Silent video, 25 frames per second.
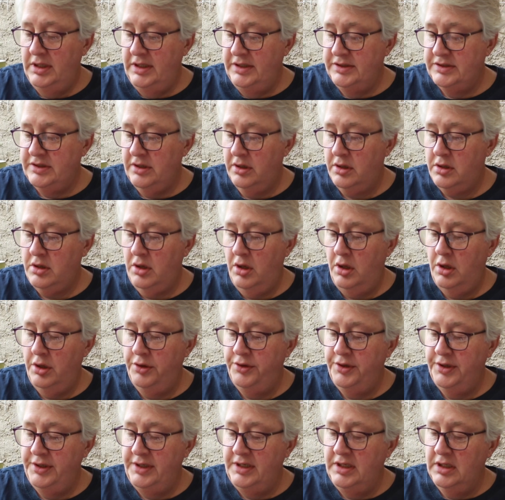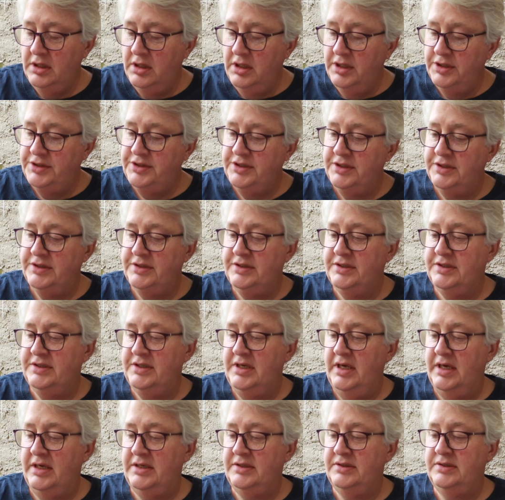These are called the delicious
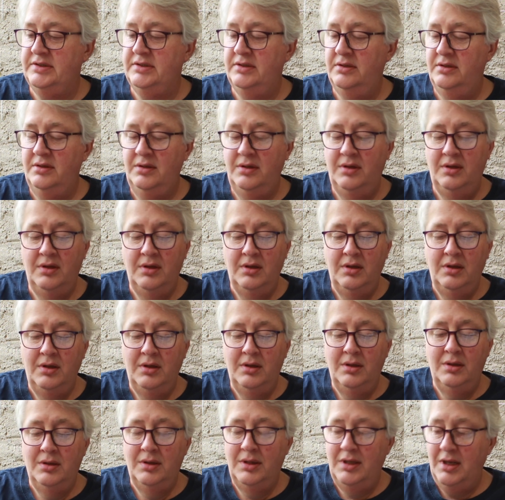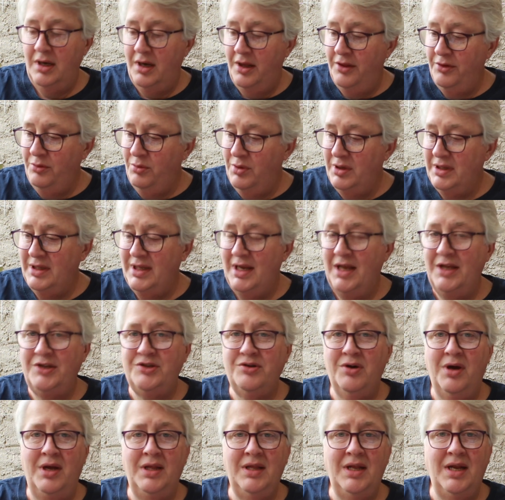sticks. That other one that I
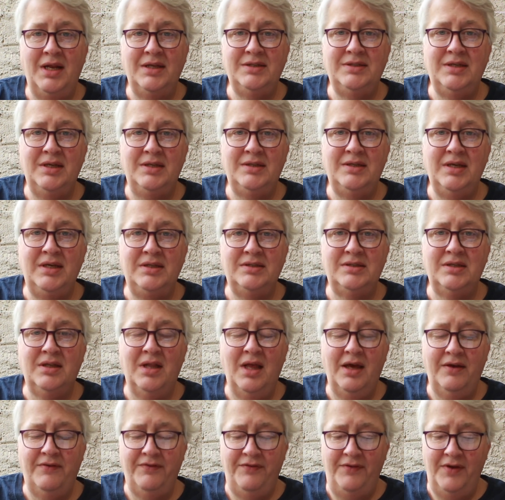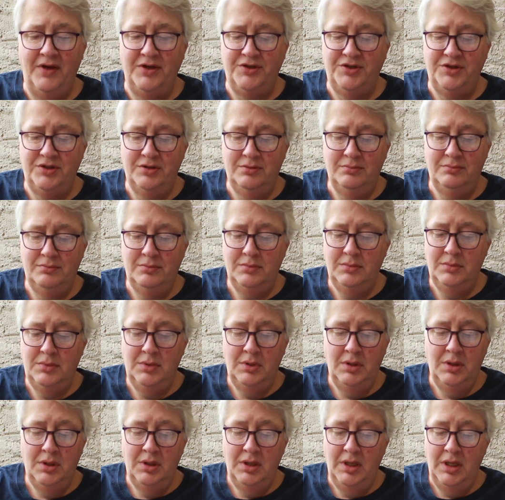tried that I said tasted like fish.
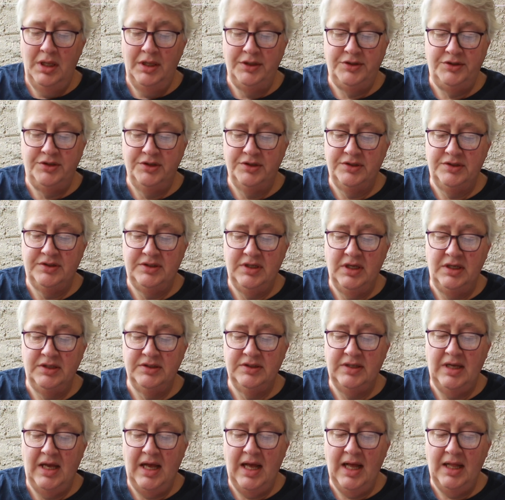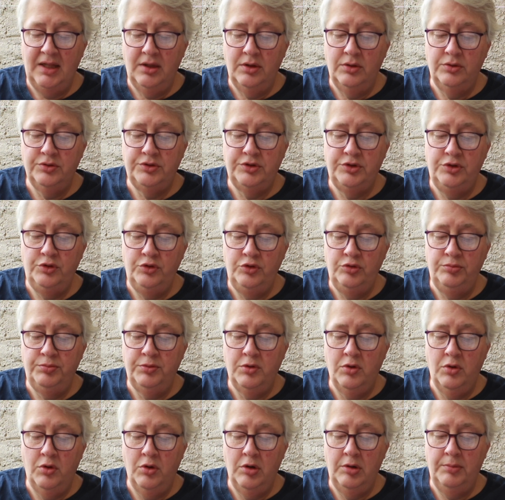It just says hollow tube
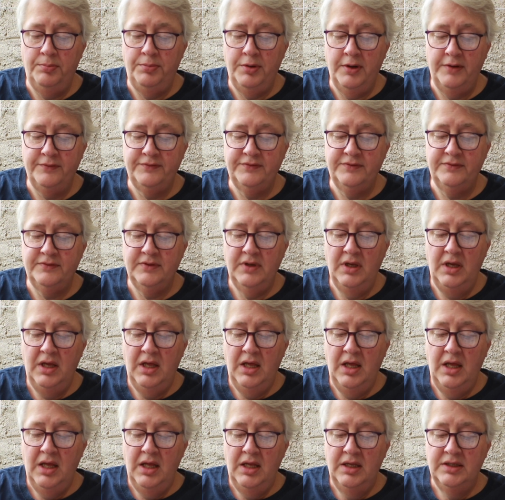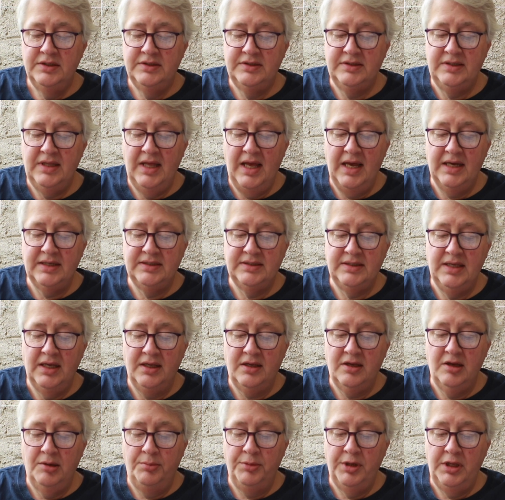corn puffs snacks that
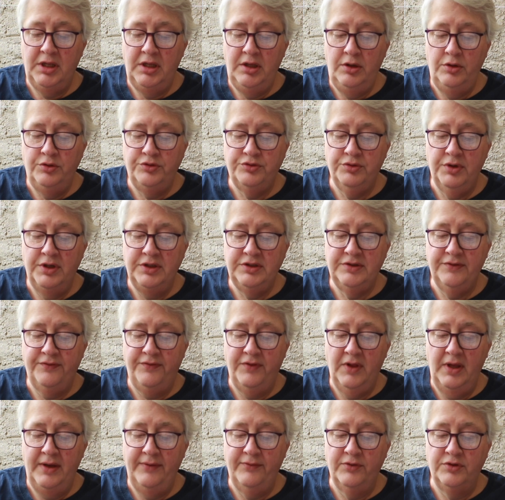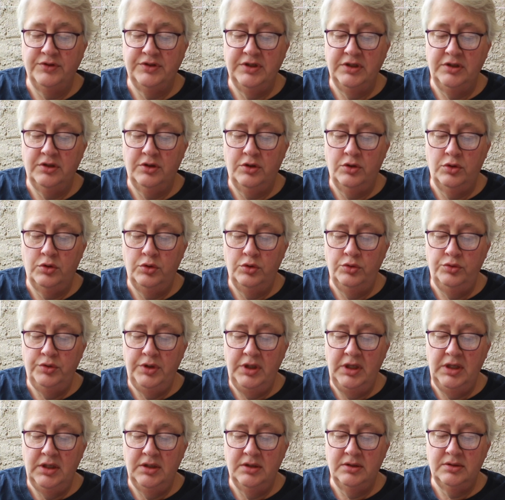come in a huge range of flavors,
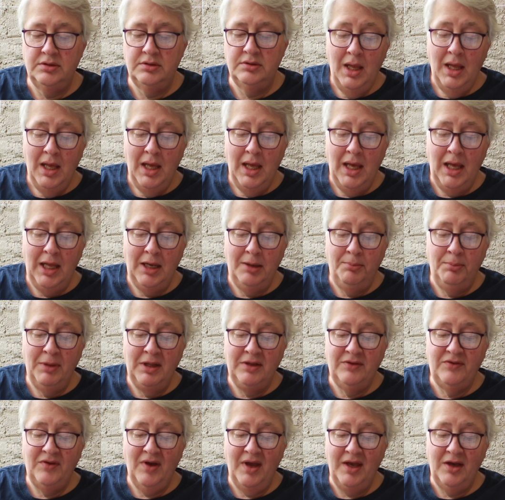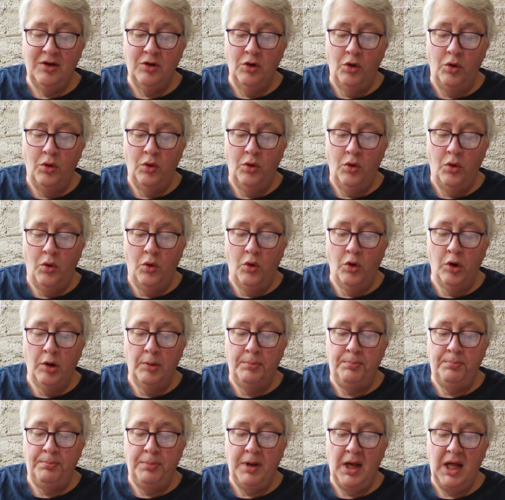including and mentaiko or
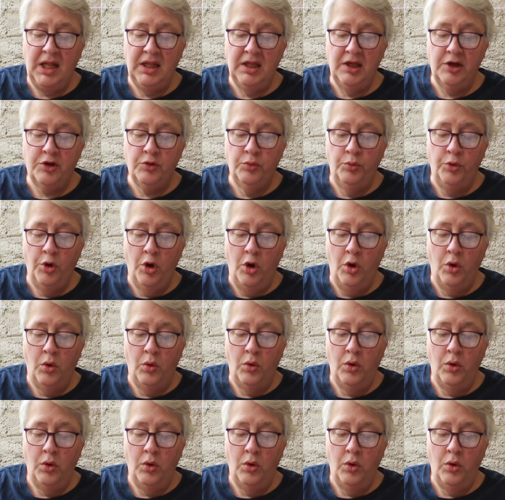pollock roe.